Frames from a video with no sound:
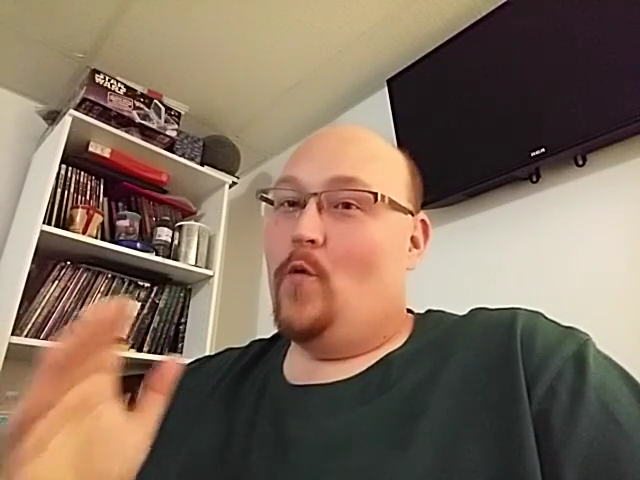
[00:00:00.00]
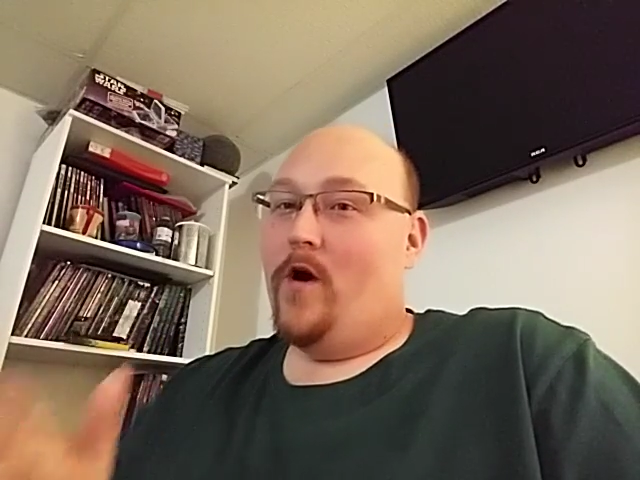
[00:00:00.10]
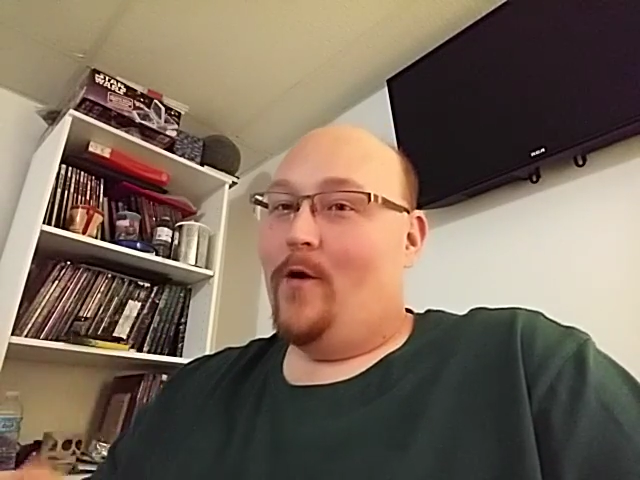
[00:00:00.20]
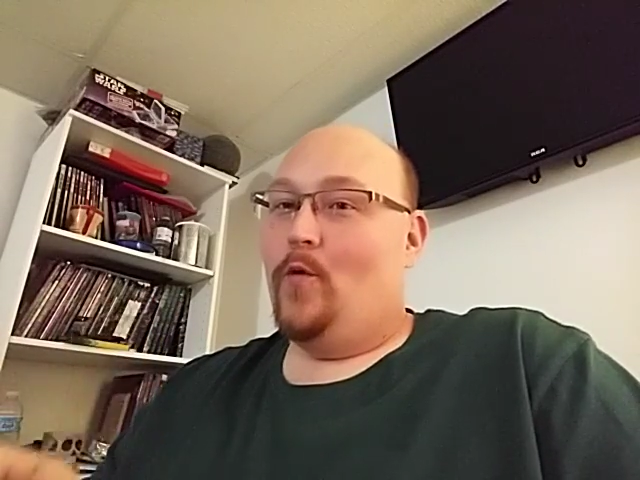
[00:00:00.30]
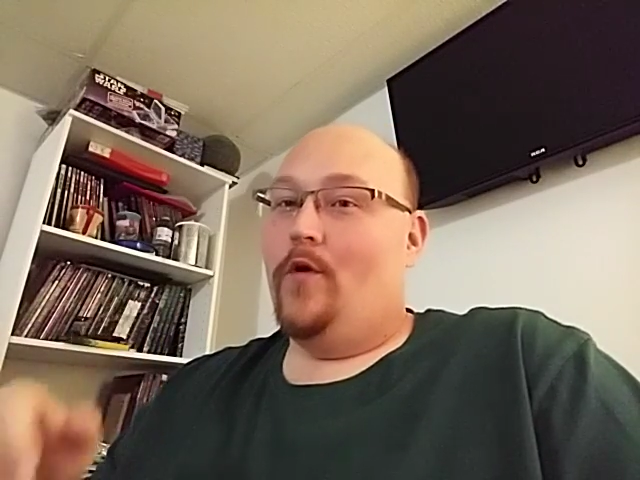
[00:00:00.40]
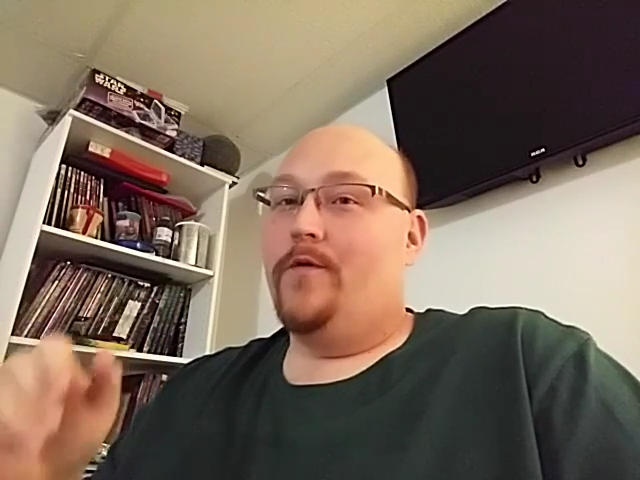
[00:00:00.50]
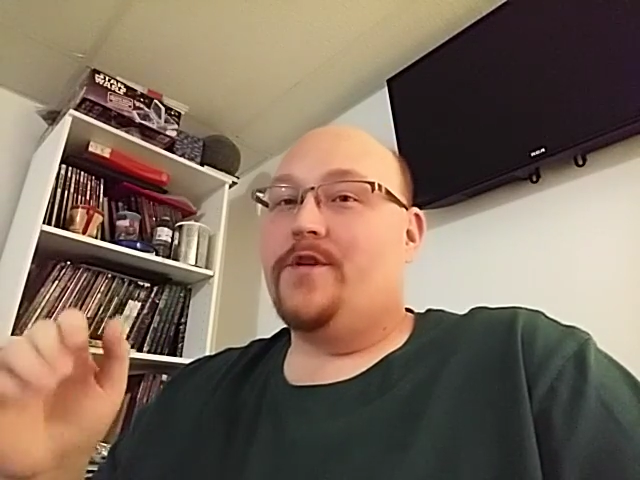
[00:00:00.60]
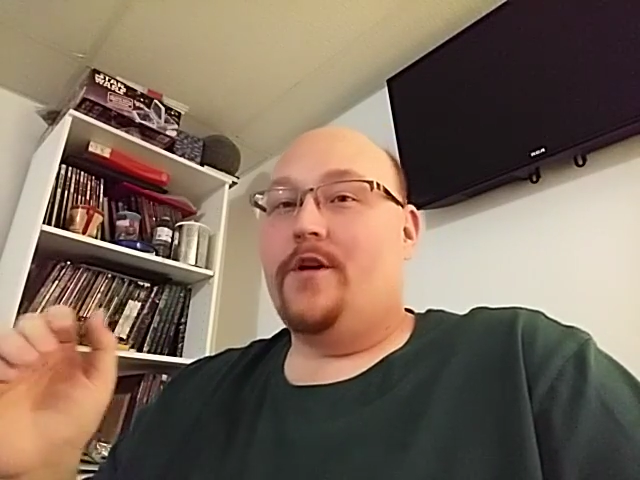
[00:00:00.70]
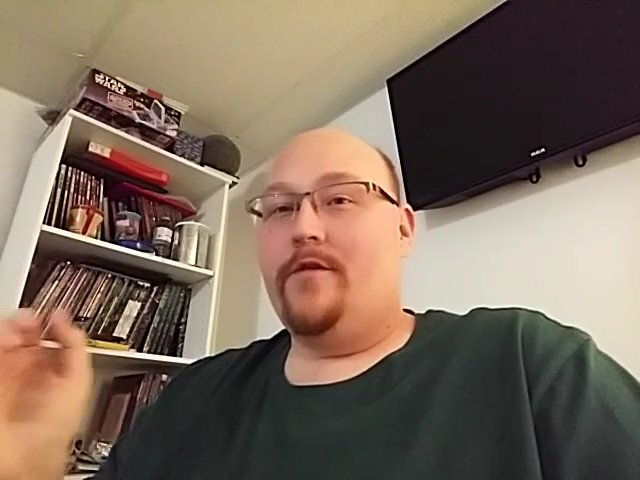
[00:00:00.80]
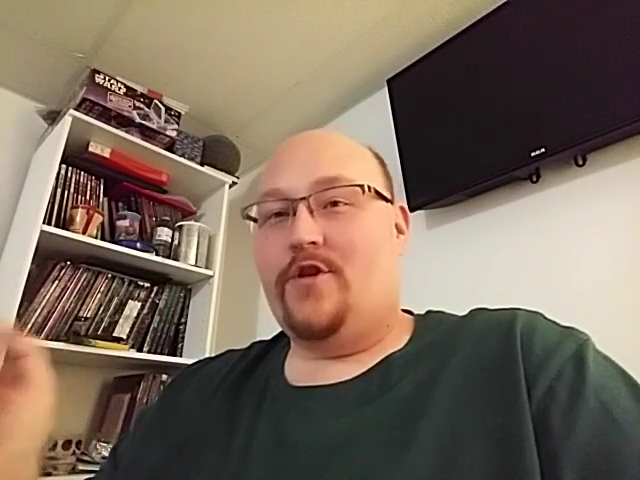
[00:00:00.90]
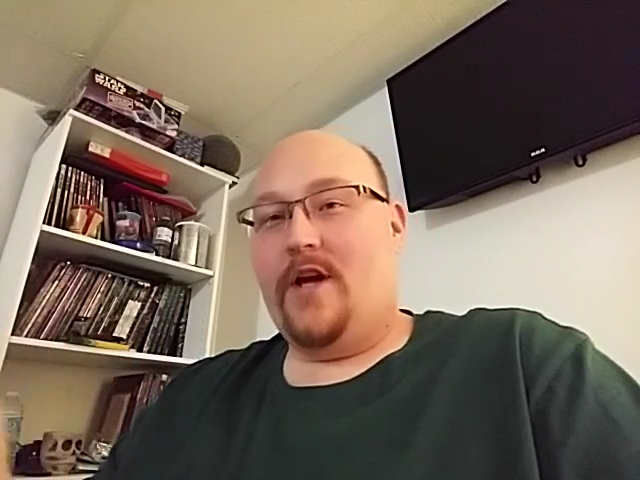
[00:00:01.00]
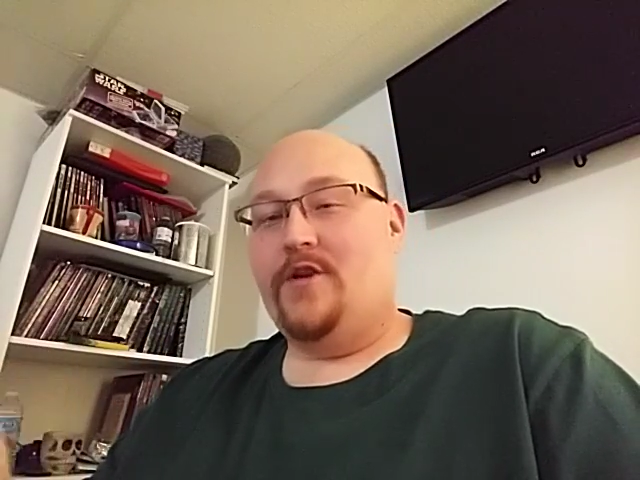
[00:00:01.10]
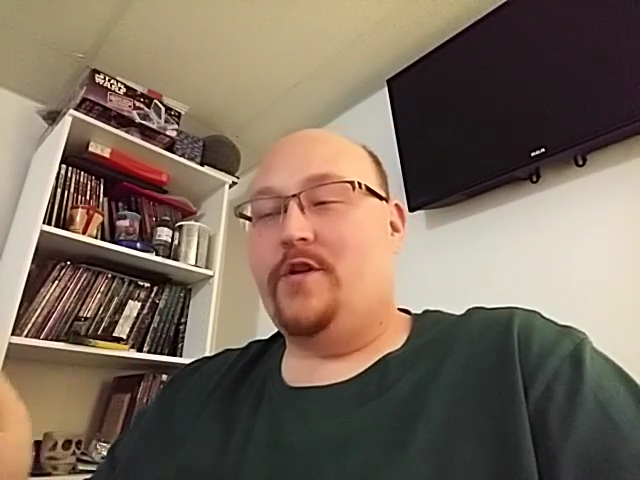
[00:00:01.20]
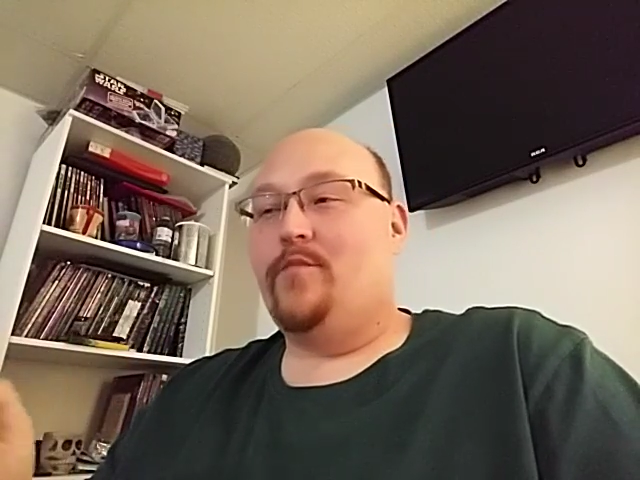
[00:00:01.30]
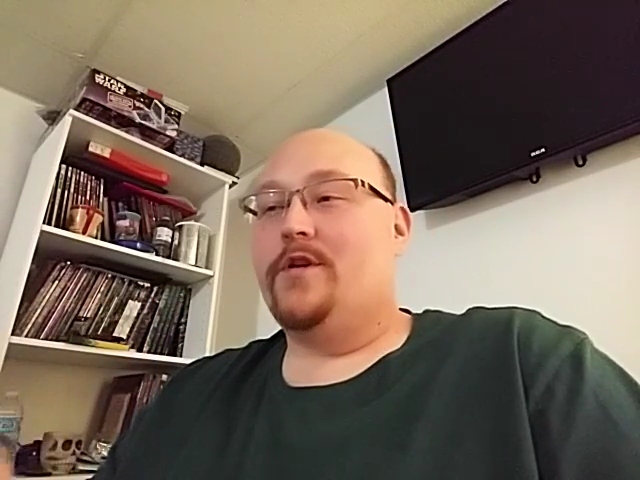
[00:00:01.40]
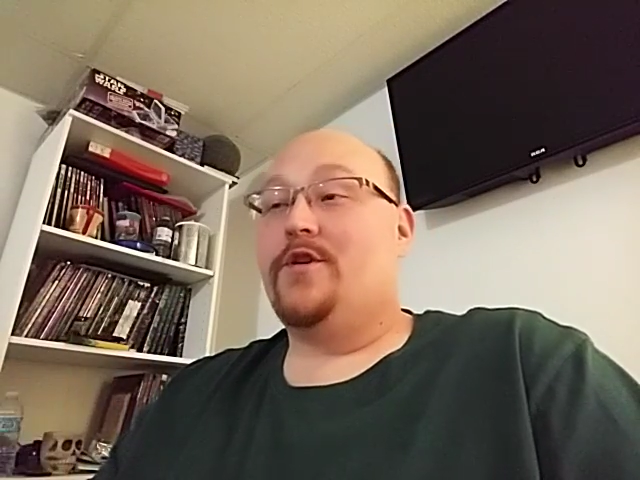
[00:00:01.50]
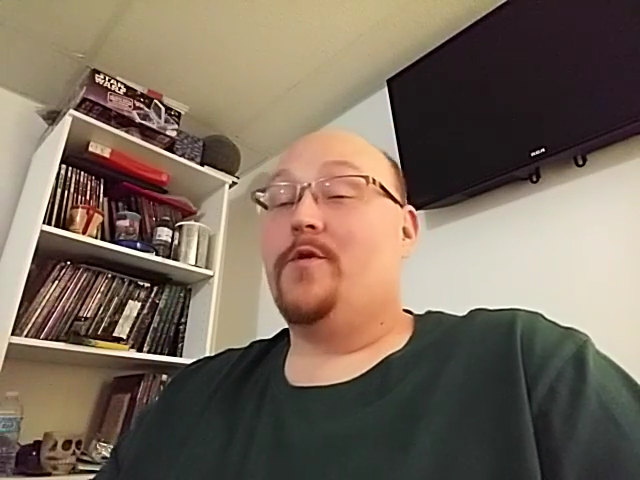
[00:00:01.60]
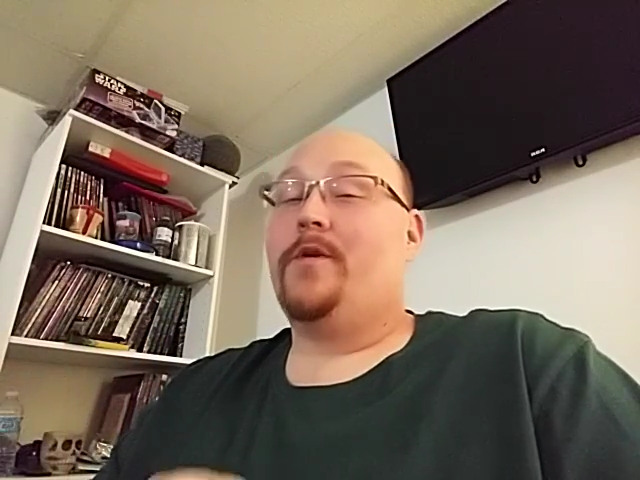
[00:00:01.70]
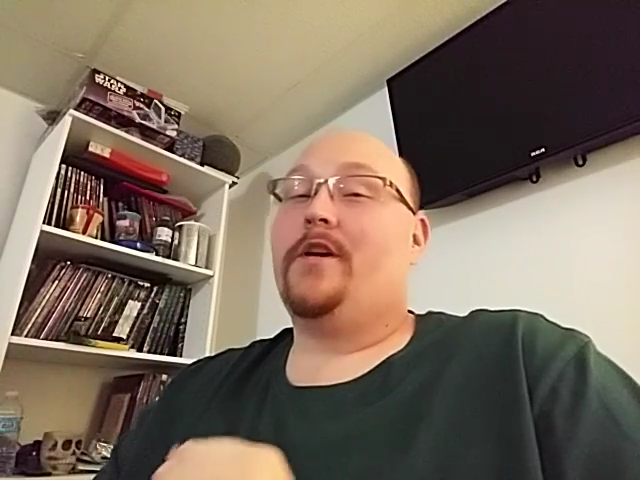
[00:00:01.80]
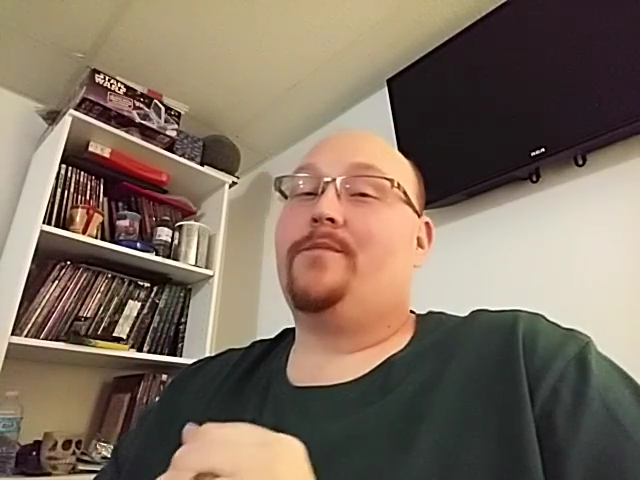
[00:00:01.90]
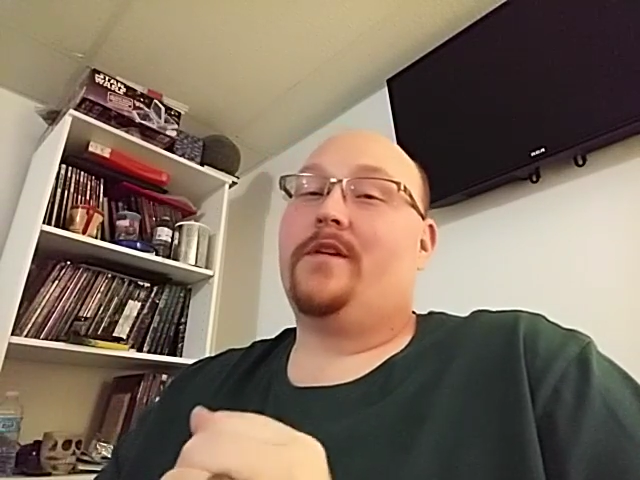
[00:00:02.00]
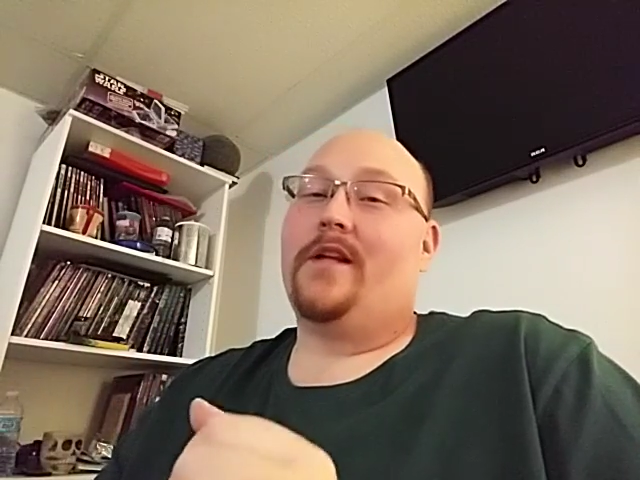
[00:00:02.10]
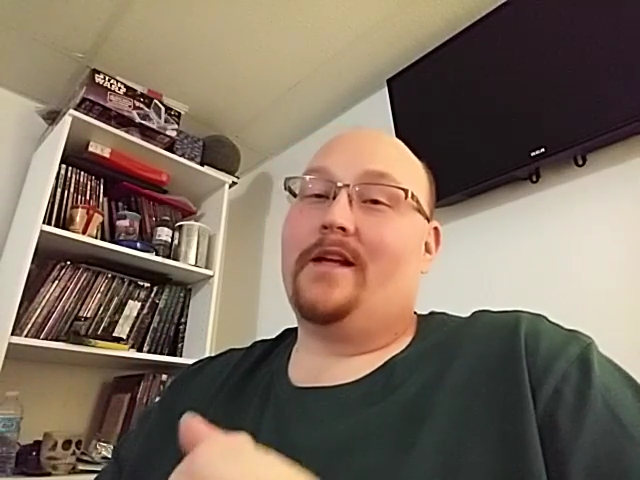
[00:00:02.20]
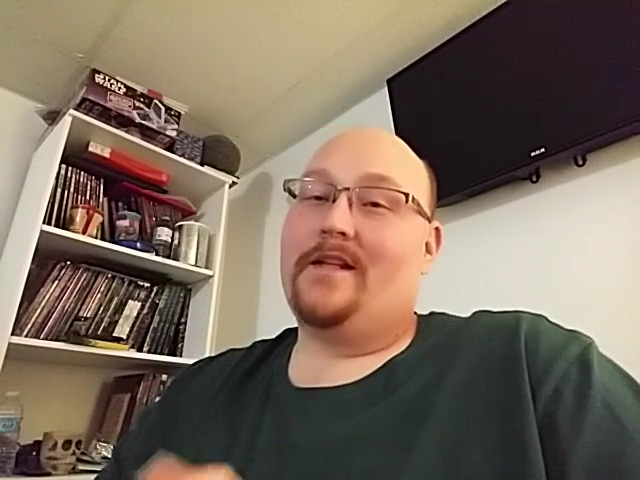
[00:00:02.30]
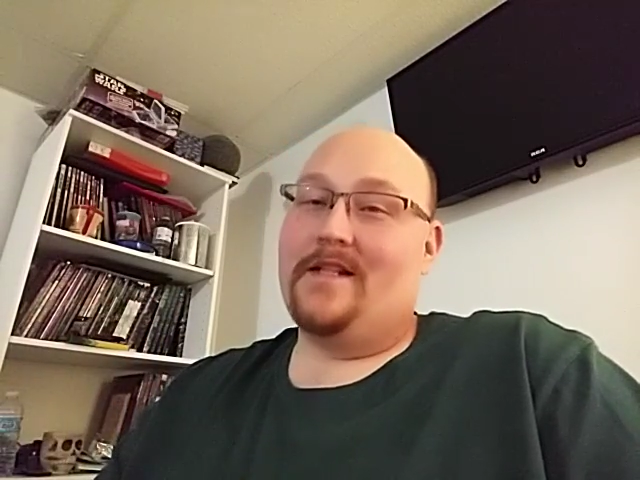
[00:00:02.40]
werewolves to other changing breeds all the way up to